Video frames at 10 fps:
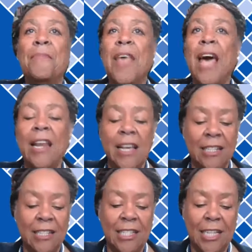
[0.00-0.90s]
That
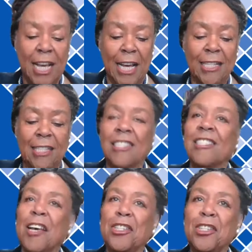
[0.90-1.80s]
ends today's
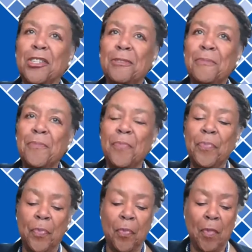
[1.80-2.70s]
discussion.
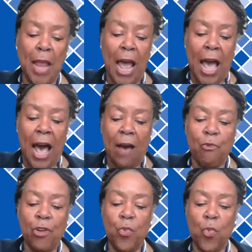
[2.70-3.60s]
I
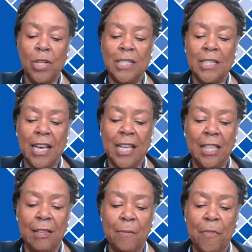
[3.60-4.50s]
want to once
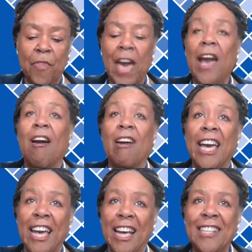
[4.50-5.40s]
again thank our
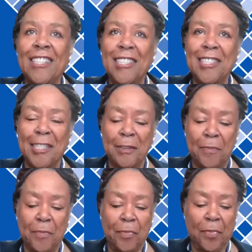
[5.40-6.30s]
guests
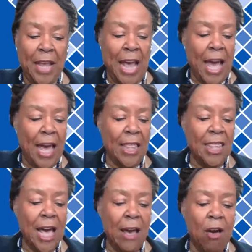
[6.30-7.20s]
and
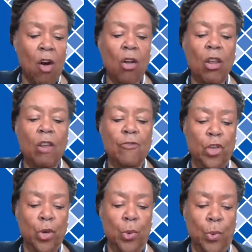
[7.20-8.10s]
thank all of
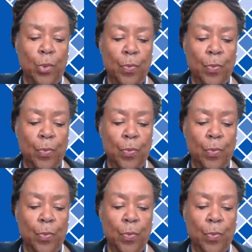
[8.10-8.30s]
you